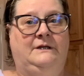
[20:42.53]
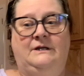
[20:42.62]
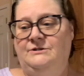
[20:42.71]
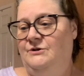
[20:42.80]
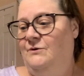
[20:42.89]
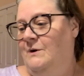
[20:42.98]

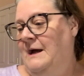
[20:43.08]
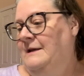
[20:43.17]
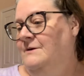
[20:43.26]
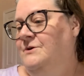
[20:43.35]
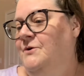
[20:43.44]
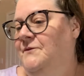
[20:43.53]
So I
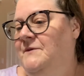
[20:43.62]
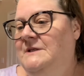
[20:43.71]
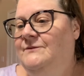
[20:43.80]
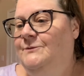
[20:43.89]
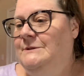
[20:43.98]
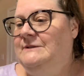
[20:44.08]
don't know if this
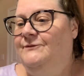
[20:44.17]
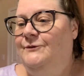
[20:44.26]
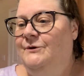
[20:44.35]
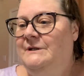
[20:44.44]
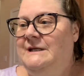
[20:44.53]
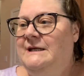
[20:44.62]
was for
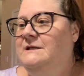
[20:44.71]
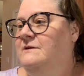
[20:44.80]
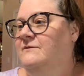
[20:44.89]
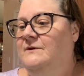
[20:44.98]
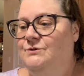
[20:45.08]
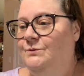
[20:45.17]
an
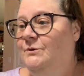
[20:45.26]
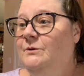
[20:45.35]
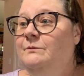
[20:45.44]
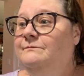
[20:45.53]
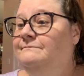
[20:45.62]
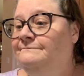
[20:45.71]

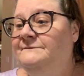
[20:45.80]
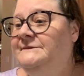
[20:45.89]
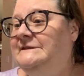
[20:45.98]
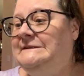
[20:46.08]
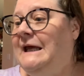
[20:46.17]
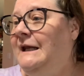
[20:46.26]
individual
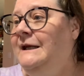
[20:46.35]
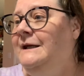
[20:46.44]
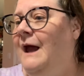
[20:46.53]
setting.